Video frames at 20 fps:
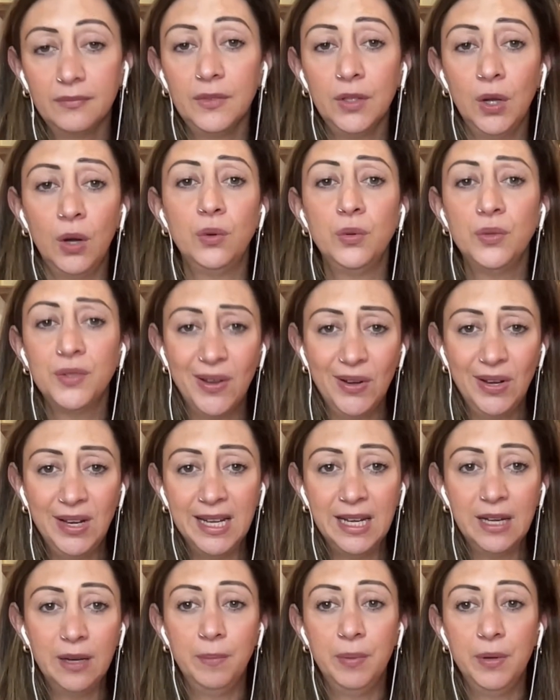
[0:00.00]
I'll also
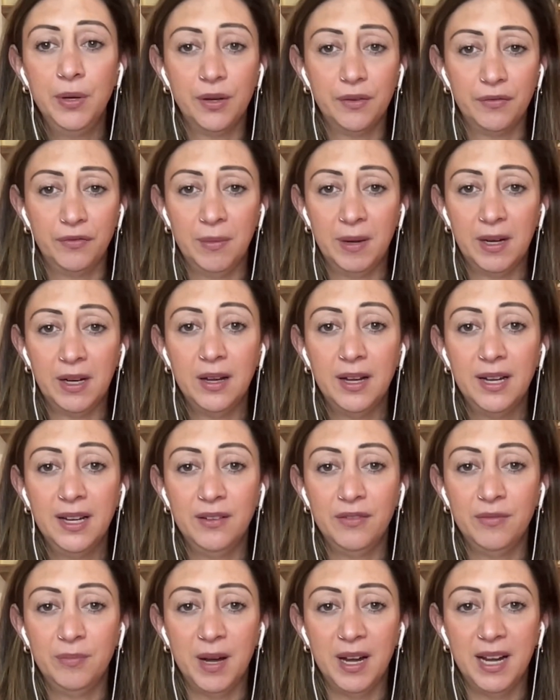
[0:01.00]
link a book from a client
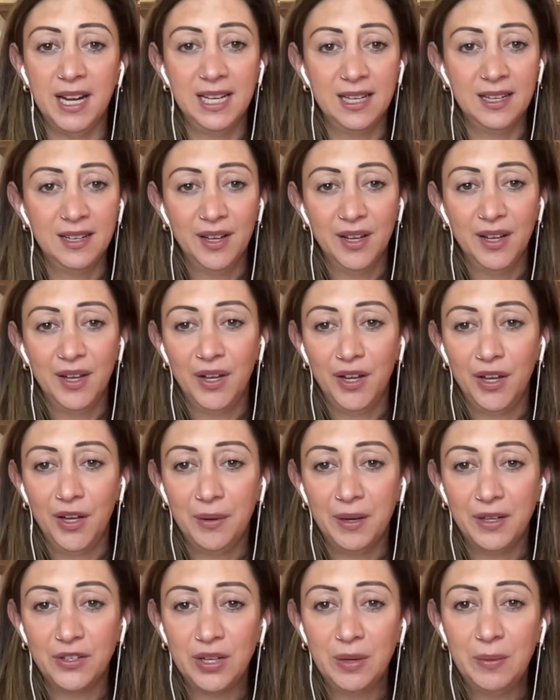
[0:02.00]
of mine who
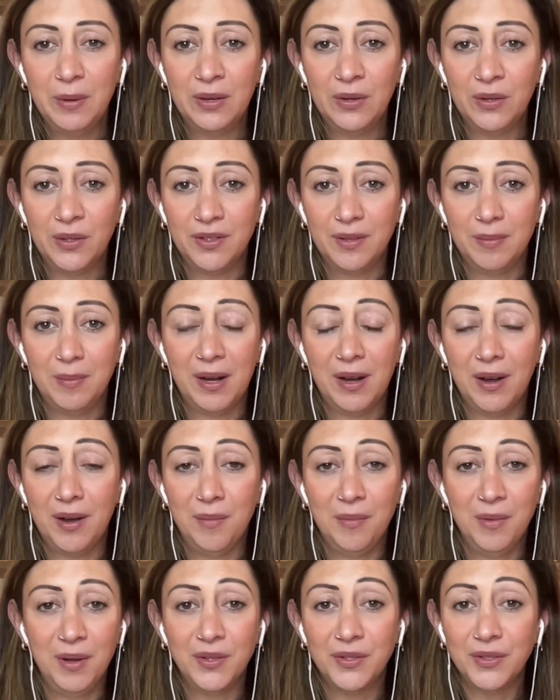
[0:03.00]
actually went on to
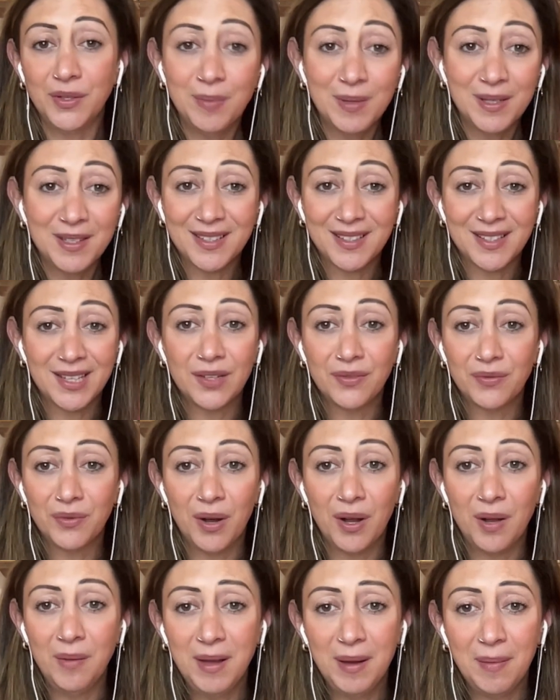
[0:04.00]
become a super successful
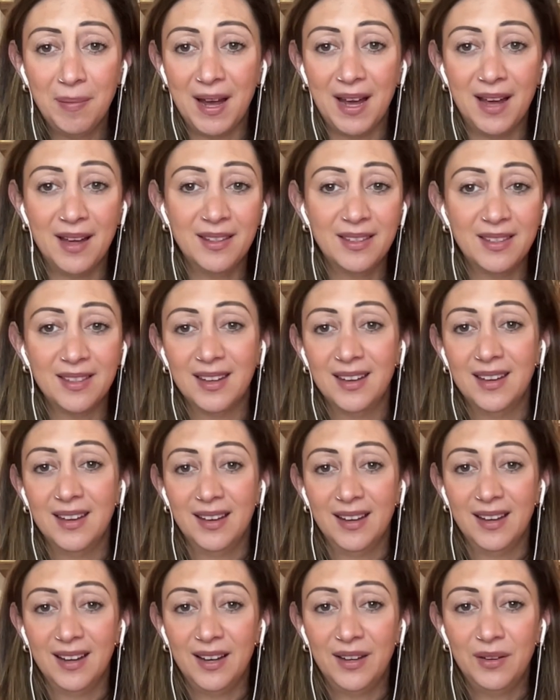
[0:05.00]
homeopath
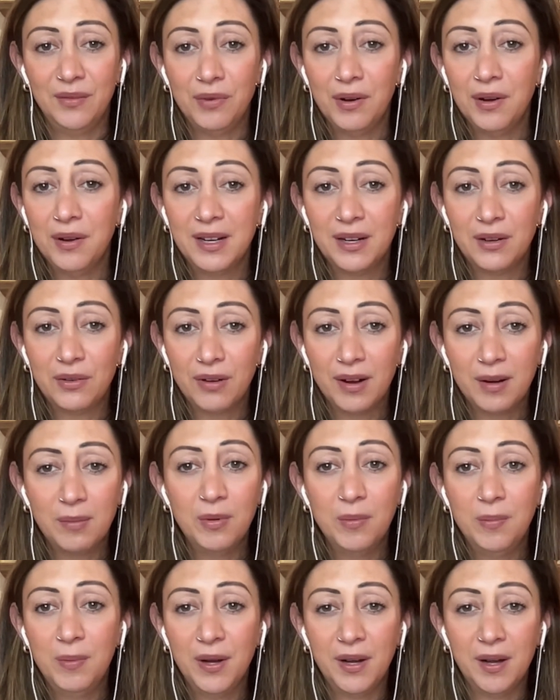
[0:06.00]
and wrote an
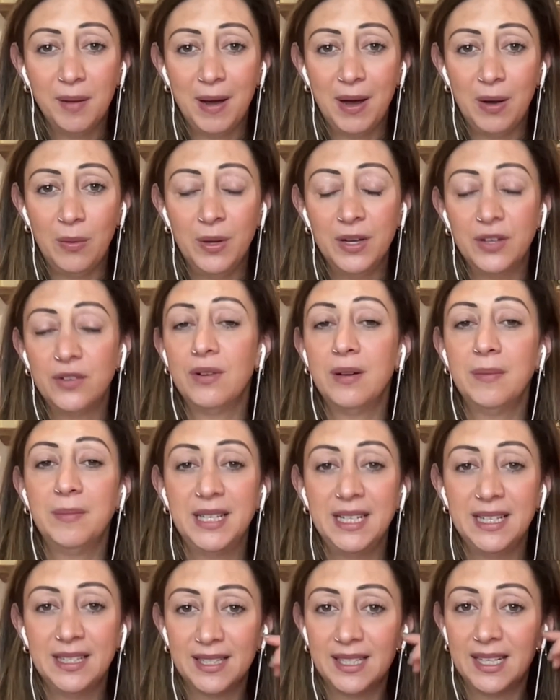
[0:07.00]
incredible book about which
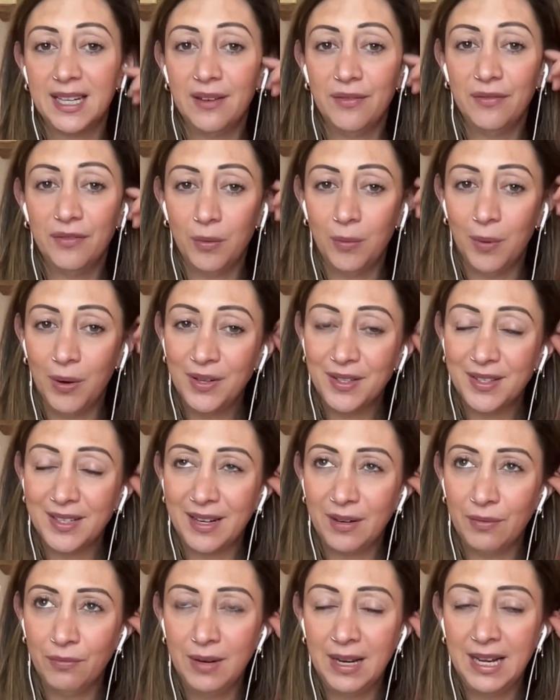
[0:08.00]
remedies to give for what. It's
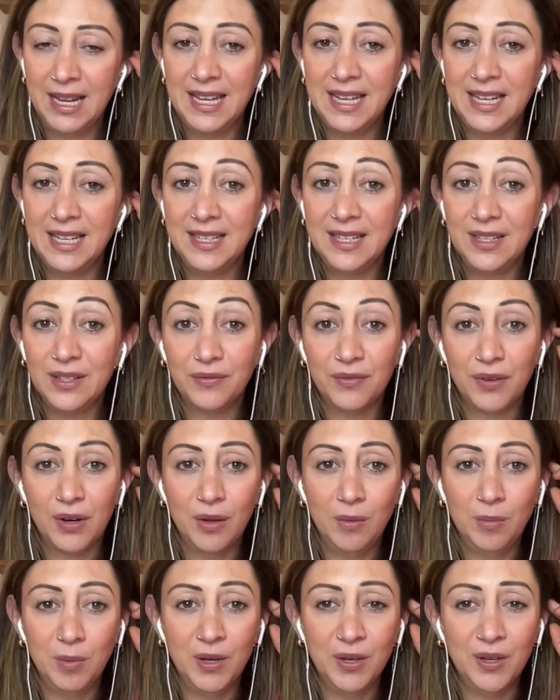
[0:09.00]
like a really easy to
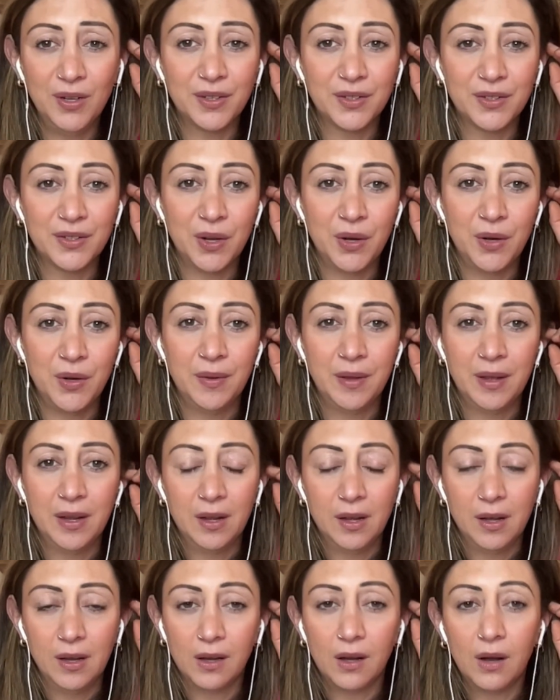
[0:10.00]
follow book. So
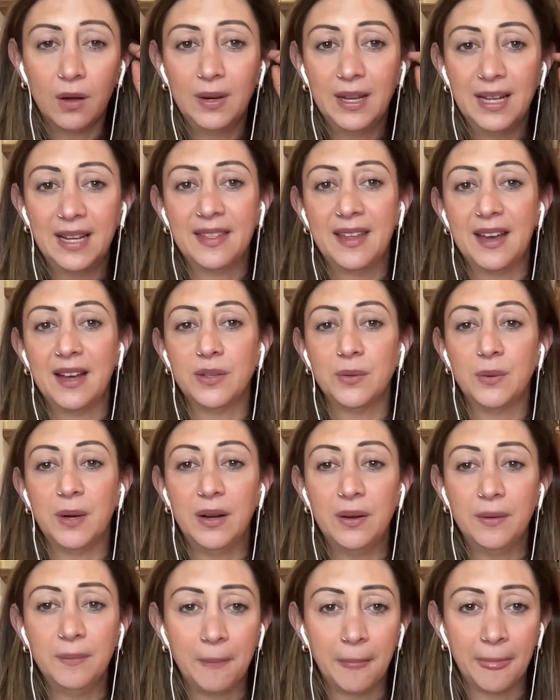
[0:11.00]
I'll link that as
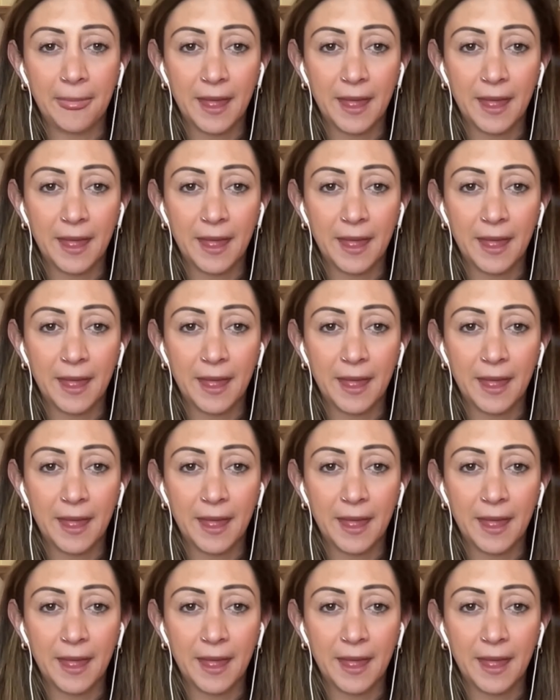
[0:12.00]
well.